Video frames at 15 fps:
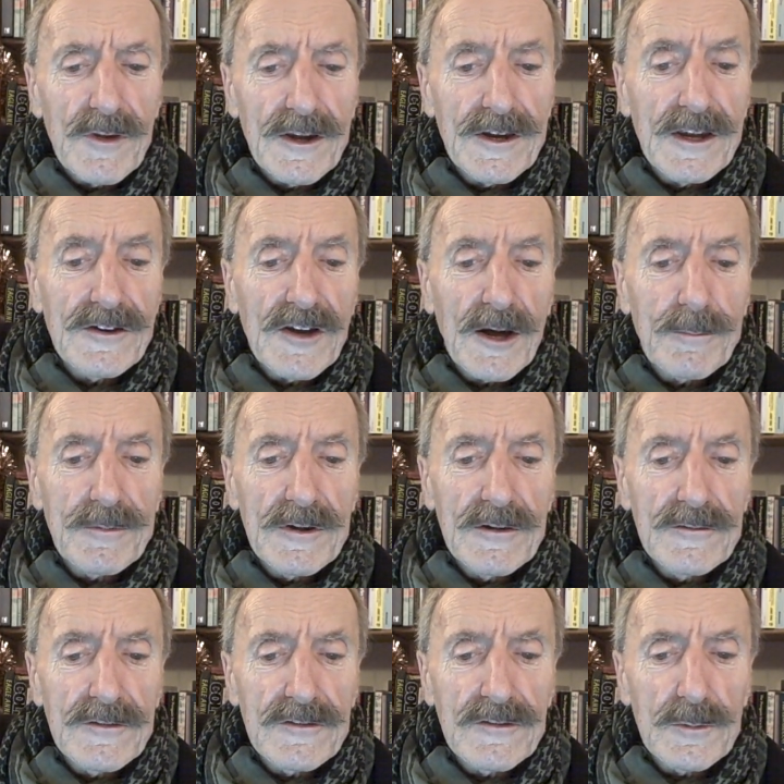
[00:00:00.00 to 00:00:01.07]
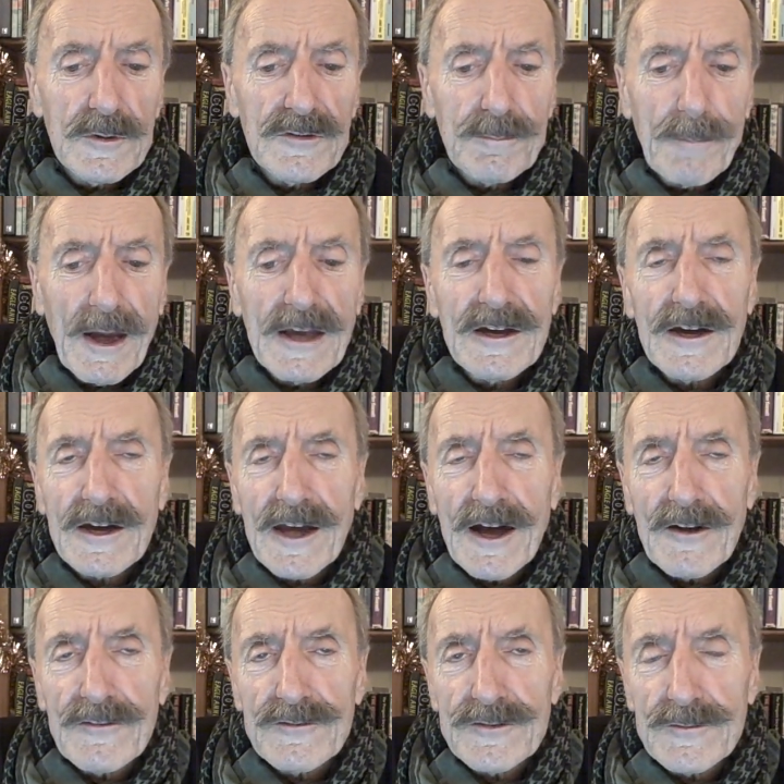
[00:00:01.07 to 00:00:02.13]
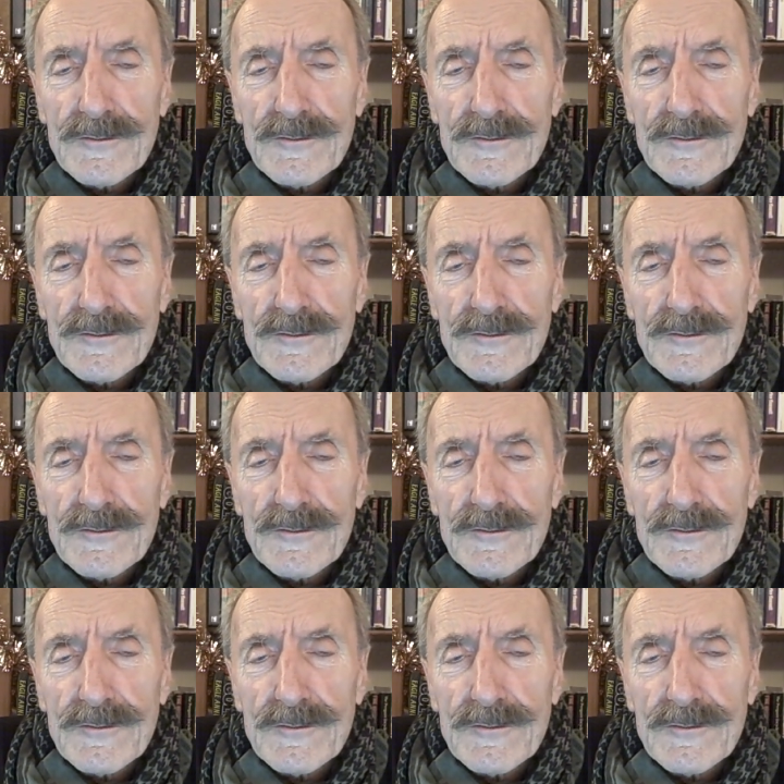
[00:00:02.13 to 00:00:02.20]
and end up in the Swiss bank accounts